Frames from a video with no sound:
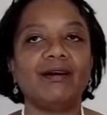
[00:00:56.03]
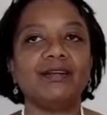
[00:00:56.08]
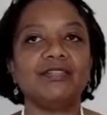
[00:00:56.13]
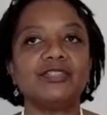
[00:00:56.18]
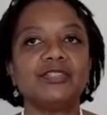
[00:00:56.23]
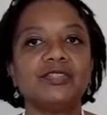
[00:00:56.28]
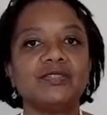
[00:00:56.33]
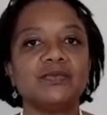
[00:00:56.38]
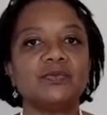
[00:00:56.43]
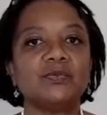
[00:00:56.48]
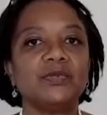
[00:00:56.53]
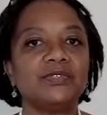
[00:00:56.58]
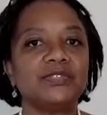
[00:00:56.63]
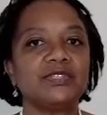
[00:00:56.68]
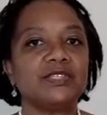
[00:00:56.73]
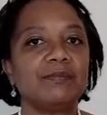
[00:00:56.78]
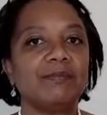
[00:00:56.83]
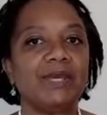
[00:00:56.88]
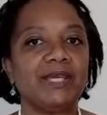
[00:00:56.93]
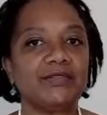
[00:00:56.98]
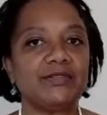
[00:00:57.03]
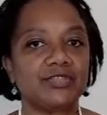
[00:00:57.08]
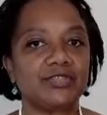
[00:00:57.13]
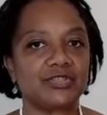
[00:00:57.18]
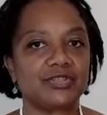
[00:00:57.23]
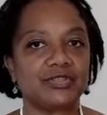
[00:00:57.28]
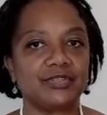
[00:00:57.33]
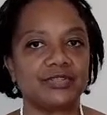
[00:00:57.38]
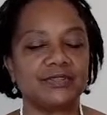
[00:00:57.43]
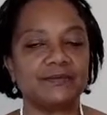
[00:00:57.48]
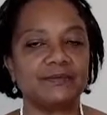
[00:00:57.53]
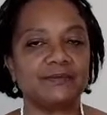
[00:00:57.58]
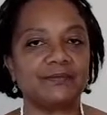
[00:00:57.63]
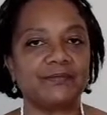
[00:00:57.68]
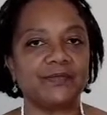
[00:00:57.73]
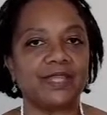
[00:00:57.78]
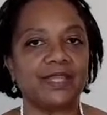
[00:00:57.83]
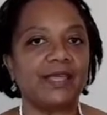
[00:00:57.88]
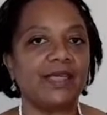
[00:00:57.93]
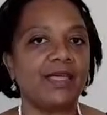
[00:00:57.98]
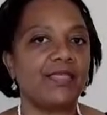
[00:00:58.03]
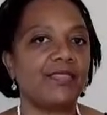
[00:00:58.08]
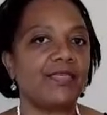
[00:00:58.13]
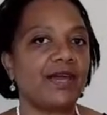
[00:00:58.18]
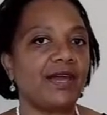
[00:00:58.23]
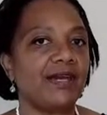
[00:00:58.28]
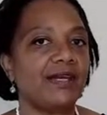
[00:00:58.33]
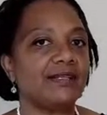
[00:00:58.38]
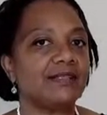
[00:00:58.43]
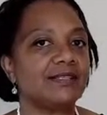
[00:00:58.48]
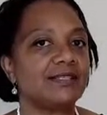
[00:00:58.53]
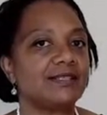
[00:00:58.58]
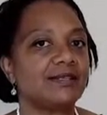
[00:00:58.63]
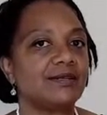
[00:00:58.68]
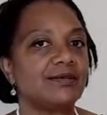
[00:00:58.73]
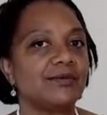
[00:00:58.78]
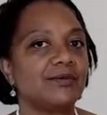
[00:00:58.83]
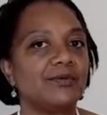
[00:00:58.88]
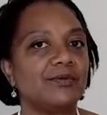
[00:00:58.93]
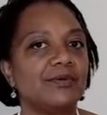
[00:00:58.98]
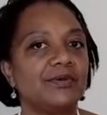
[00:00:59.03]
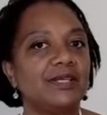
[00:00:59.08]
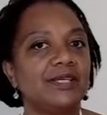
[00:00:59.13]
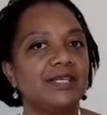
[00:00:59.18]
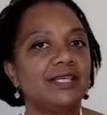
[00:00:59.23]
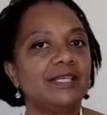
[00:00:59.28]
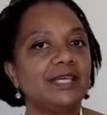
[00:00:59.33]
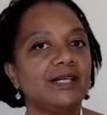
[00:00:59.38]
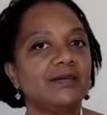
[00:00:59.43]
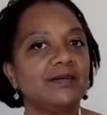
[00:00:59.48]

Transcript: just want to mention that in our